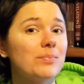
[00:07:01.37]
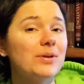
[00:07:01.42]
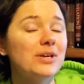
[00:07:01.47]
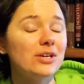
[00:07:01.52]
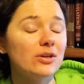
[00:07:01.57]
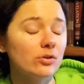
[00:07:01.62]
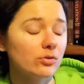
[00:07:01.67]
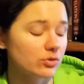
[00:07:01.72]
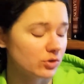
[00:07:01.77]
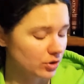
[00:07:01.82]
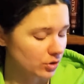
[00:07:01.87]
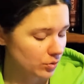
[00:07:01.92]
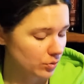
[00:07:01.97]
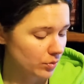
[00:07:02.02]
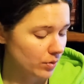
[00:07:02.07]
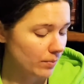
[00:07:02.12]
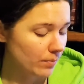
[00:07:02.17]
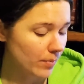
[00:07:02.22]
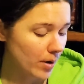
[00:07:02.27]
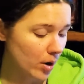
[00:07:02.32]
appeal
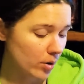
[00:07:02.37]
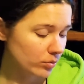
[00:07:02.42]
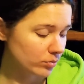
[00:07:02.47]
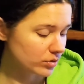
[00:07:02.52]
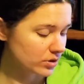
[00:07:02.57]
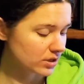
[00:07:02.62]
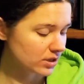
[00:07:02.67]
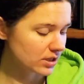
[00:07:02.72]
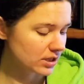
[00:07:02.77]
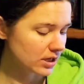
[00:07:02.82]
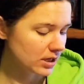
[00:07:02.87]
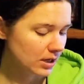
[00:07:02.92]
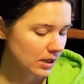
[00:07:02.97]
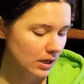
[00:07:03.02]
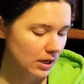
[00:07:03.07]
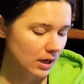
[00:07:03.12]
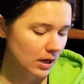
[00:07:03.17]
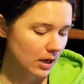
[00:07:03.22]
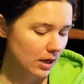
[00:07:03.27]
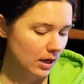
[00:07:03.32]
to the most.
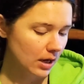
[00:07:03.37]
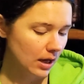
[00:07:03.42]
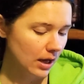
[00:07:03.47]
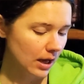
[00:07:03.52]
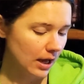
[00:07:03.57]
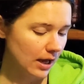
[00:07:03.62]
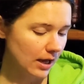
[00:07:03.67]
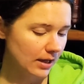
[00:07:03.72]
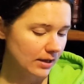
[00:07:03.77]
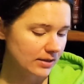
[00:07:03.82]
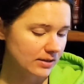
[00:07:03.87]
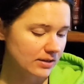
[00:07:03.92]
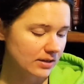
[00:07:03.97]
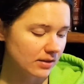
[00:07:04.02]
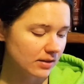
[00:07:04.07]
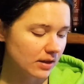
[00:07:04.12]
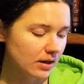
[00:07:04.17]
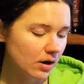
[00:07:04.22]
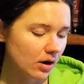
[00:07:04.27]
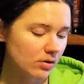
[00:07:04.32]

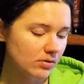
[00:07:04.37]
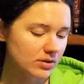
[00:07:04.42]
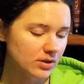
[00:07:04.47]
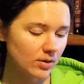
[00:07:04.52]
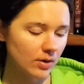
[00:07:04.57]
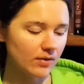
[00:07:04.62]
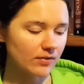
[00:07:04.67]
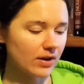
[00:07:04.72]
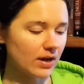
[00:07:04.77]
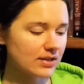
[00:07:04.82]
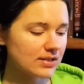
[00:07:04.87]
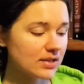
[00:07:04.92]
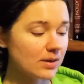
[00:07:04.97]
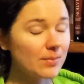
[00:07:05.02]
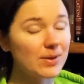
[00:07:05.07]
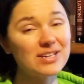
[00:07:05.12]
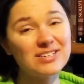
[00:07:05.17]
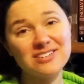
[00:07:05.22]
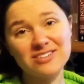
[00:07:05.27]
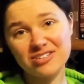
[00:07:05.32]
And then also I've got
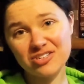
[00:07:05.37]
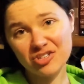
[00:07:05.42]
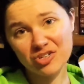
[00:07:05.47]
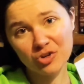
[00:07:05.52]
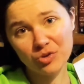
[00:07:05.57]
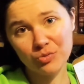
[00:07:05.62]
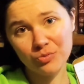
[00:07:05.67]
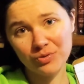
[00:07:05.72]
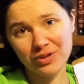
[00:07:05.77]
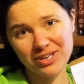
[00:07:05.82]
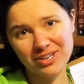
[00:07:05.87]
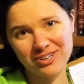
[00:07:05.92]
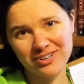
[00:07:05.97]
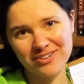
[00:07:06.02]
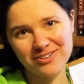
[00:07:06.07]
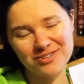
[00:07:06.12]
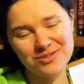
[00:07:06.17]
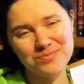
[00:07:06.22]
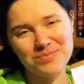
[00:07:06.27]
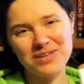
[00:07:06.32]
some additional
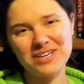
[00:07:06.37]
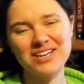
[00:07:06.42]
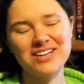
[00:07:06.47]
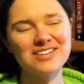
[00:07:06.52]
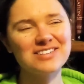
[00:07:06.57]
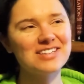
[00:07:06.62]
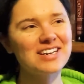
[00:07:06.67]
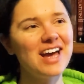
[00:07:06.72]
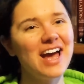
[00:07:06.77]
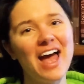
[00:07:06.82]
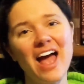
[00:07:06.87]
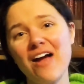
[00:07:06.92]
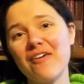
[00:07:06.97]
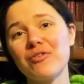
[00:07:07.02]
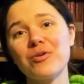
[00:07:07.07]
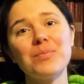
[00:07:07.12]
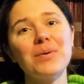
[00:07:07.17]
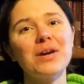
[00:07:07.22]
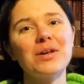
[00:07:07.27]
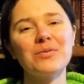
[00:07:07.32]
readers because
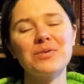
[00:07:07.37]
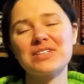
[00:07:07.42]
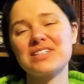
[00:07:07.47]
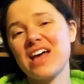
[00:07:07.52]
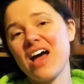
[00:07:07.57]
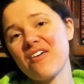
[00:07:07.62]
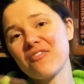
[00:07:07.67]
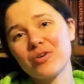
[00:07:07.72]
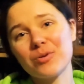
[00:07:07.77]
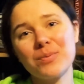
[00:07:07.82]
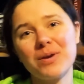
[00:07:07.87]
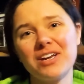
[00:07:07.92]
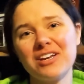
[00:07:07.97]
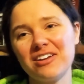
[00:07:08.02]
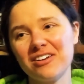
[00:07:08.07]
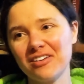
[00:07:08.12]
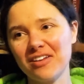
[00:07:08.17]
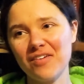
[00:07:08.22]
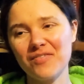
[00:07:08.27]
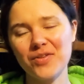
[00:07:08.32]
everybody wants
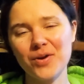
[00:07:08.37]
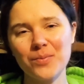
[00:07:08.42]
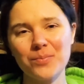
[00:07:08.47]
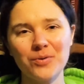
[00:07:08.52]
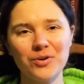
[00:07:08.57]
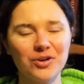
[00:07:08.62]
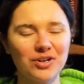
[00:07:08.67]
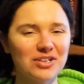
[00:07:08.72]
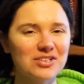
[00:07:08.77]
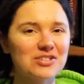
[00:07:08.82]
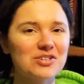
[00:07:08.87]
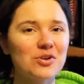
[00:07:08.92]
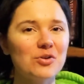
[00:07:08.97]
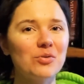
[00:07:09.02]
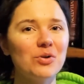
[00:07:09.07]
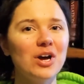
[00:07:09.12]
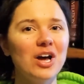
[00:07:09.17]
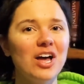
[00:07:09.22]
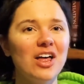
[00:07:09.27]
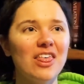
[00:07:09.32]
everybody to love their book. And
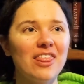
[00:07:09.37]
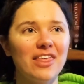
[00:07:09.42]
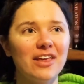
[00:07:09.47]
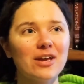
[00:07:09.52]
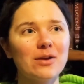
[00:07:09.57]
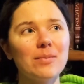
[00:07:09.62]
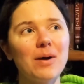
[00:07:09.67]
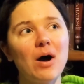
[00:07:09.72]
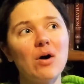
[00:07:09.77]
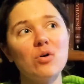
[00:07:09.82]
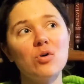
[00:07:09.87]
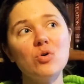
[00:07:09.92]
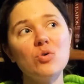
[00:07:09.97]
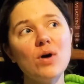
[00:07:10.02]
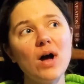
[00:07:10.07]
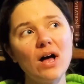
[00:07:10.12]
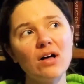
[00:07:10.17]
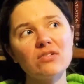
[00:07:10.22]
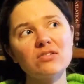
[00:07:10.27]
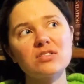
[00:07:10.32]
so think about
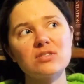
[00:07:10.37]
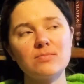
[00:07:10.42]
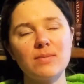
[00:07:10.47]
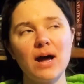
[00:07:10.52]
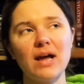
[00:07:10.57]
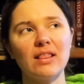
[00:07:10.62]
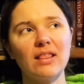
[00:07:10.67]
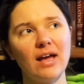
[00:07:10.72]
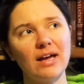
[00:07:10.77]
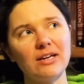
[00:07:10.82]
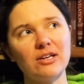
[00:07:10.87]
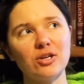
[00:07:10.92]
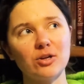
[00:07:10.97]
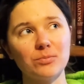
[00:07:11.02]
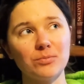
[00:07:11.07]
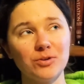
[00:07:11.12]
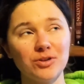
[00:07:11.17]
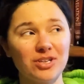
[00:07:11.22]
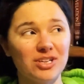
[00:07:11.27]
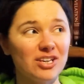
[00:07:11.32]
who else might like
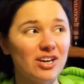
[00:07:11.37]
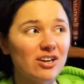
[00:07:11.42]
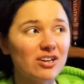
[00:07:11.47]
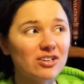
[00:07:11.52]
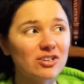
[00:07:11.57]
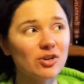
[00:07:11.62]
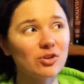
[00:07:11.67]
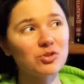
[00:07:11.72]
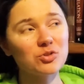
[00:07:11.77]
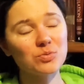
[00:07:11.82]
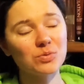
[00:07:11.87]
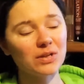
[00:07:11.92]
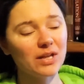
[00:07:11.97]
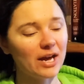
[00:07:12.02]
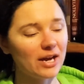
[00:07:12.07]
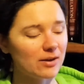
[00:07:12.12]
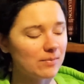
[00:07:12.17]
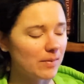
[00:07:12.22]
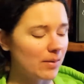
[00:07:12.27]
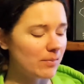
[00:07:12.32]
your book. Young adults would
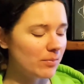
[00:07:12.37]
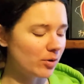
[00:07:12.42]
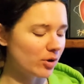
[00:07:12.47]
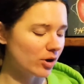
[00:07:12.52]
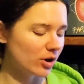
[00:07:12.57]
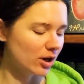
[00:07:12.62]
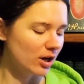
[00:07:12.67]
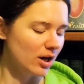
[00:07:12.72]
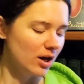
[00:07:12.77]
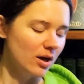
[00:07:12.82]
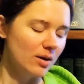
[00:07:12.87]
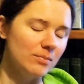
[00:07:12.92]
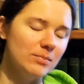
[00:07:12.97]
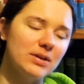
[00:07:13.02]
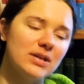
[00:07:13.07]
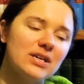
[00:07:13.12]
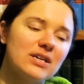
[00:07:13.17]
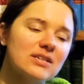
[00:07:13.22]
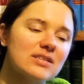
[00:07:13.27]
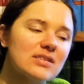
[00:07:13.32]
like my book
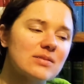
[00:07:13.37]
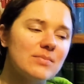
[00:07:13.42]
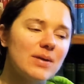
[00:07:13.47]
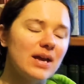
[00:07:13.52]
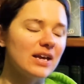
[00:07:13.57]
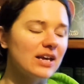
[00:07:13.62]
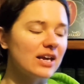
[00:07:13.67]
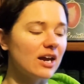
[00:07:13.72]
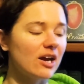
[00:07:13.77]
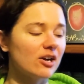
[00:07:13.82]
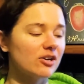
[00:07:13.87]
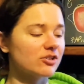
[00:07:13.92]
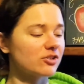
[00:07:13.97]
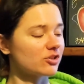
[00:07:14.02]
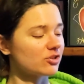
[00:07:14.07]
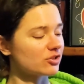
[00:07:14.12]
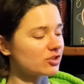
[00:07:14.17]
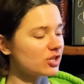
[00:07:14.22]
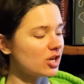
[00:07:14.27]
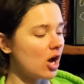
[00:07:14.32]
because the main
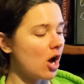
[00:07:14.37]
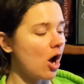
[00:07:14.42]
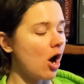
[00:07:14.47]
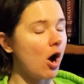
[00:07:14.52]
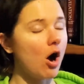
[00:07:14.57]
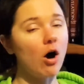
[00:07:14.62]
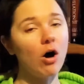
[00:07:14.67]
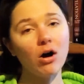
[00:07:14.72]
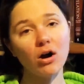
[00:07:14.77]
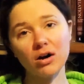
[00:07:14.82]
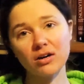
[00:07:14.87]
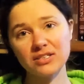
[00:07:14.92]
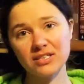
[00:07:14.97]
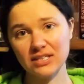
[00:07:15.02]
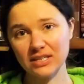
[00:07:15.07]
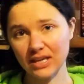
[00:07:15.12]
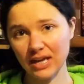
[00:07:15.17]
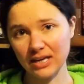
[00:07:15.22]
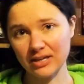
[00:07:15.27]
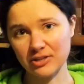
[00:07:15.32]
characters are
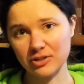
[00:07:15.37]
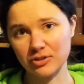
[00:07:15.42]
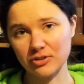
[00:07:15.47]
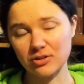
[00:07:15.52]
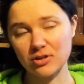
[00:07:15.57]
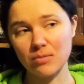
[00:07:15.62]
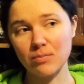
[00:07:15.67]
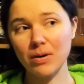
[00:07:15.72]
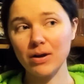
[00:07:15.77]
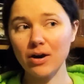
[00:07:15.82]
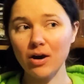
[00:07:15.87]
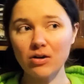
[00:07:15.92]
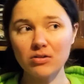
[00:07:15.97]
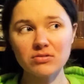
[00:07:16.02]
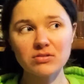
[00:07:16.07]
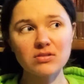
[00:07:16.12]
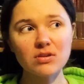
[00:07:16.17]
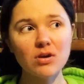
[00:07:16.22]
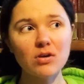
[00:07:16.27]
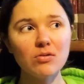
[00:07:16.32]
teenagers, but
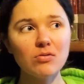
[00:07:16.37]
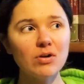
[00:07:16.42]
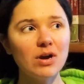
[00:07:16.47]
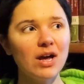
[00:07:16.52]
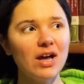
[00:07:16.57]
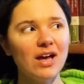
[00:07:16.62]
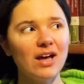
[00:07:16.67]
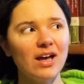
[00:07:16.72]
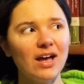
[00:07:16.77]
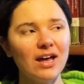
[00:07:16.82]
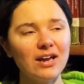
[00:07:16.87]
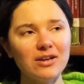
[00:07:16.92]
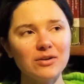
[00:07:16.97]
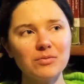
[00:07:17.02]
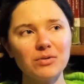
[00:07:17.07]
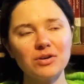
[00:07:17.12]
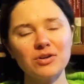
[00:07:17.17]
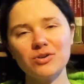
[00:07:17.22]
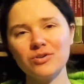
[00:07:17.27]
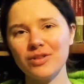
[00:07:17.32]
also
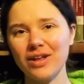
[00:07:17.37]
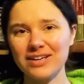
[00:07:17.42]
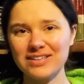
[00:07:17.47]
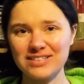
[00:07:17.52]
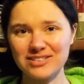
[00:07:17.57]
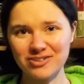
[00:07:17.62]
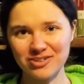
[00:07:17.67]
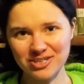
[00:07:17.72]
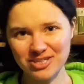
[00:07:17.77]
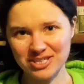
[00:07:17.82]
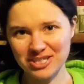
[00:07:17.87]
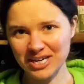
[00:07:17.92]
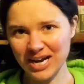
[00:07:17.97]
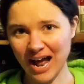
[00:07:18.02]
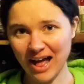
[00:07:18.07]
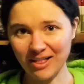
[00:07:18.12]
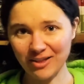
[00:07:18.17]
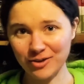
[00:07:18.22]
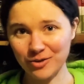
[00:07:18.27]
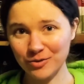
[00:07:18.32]
anyone who likes Christian
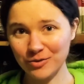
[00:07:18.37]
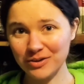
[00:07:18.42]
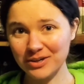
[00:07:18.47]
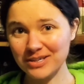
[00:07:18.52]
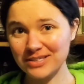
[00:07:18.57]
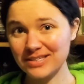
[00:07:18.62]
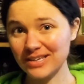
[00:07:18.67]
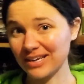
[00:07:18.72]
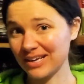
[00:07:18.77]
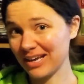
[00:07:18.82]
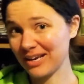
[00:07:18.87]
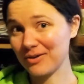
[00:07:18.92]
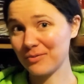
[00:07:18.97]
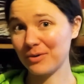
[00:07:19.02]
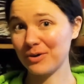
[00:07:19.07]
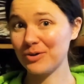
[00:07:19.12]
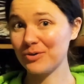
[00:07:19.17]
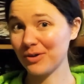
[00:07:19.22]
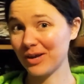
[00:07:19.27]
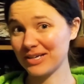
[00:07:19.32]
allegories, like
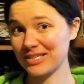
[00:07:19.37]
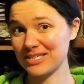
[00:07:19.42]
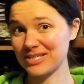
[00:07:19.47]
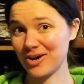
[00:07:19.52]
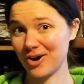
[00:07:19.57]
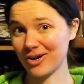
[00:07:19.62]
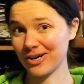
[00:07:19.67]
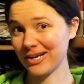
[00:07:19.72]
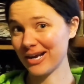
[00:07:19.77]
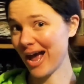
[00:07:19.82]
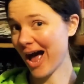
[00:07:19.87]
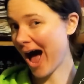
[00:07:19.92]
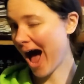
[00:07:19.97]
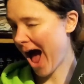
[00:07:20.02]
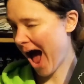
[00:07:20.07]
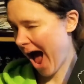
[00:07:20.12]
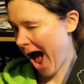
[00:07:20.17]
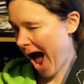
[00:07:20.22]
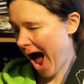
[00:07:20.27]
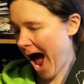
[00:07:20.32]
anyone who likes Narnia,
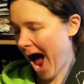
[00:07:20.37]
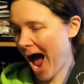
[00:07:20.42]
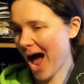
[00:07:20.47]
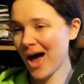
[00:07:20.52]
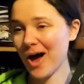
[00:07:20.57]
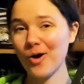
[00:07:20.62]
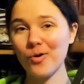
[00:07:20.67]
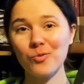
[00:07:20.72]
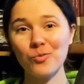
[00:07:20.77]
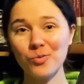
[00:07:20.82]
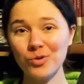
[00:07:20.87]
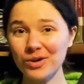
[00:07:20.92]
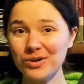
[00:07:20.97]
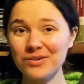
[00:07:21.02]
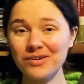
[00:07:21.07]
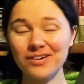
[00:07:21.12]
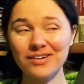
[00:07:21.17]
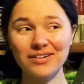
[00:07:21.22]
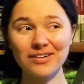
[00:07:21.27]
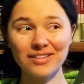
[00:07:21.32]

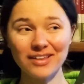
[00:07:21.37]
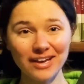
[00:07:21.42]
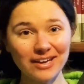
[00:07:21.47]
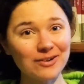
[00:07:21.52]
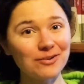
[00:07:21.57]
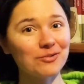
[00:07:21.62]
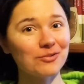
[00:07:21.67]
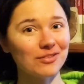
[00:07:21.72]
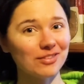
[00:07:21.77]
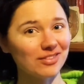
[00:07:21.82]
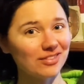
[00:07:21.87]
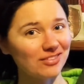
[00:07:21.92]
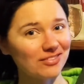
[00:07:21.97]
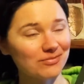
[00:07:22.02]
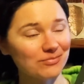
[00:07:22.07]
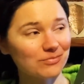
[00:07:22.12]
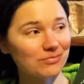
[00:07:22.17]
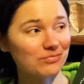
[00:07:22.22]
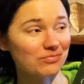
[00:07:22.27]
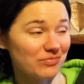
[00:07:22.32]
would like
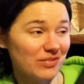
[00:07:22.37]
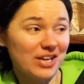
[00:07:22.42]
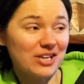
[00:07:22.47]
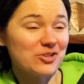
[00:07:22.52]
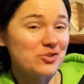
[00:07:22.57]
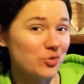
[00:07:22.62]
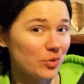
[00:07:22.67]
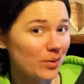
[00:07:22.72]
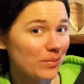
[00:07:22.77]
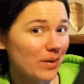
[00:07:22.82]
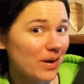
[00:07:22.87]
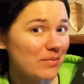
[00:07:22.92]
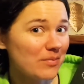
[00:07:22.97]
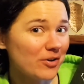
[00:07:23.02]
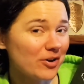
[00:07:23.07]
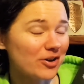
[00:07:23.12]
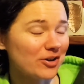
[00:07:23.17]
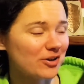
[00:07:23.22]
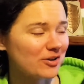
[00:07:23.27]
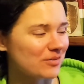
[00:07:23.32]
enjoy my
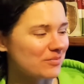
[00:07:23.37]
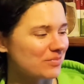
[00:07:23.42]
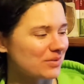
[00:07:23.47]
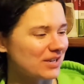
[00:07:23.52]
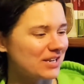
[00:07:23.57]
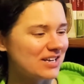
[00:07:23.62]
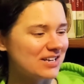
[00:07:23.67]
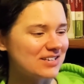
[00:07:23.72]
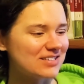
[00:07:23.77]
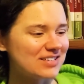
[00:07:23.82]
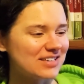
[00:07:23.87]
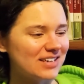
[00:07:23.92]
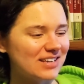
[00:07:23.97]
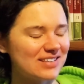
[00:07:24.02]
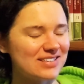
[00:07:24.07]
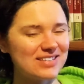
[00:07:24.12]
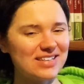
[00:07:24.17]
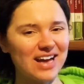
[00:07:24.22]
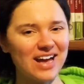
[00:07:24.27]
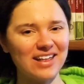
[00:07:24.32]
book because
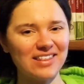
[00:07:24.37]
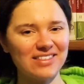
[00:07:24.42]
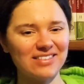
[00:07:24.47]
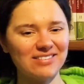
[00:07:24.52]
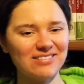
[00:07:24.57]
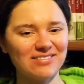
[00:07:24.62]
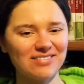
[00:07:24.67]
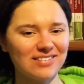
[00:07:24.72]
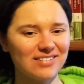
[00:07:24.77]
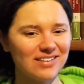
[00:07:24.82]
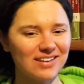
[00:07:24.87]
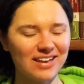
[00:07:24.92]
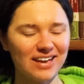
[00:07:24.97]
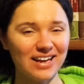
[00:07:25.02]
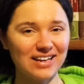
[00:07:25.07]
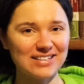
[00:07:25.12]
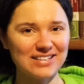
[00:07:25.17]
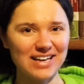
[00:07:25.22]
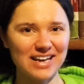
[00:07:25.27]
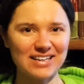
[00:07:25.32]
it's that
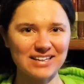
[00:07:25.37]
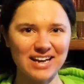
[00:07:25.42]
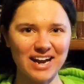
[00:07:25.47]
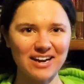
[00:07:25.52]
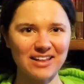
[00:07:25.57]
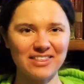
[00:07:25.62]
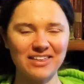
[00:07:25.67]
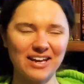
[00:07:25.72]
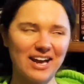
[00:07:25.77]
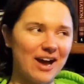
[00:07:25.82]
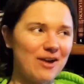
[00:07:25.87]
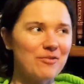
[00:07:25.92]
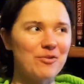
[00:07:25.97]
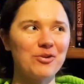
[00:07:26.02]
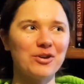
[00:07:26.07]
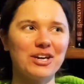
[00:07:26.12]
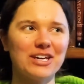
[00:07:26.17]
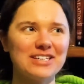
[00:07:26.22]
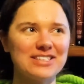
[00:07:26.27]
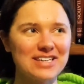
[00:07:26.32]
it's that kind of thing. I
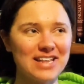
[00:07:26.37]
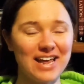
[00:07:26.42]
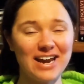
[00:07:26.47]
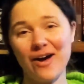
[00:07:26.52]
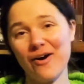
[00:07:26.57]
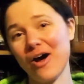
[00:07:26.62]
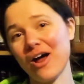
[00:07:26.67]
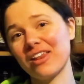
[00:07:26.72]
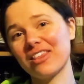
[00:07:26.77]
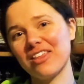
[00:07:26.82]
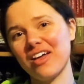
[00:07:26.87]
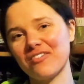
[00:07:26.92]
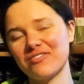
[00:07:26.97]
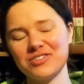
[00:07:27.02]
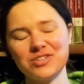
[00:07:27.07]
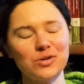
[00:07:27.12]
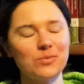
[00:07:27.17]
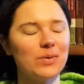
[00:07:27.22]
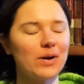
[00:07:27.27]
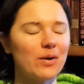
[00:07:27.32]
won't get into that now. I'd
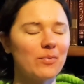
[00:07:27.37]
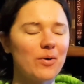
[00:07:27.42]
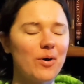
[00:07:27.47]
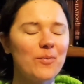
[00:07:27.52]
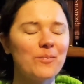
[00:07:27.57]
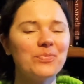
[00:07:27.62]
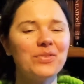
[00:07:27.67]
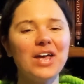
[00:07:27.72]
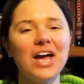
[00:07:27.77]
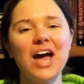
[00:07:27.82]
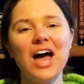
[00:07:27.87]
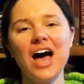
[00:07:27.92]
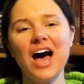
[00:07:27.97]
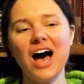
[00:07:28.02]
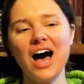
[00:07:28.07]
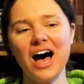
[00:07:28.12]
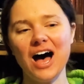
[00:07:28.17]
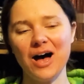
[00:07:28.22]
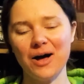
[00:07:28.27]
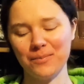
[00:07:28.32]
love to, but I won't.
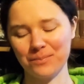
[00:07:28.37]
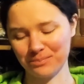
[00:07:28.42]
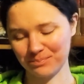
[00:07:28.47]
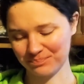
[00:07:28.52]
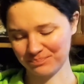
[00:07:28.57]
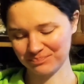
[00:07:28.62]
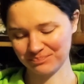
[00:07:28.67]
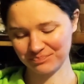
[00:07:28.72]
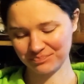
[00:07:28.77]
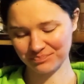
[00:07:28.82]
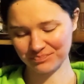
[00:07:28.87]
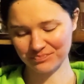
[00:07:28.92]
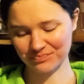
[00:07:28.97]
Um,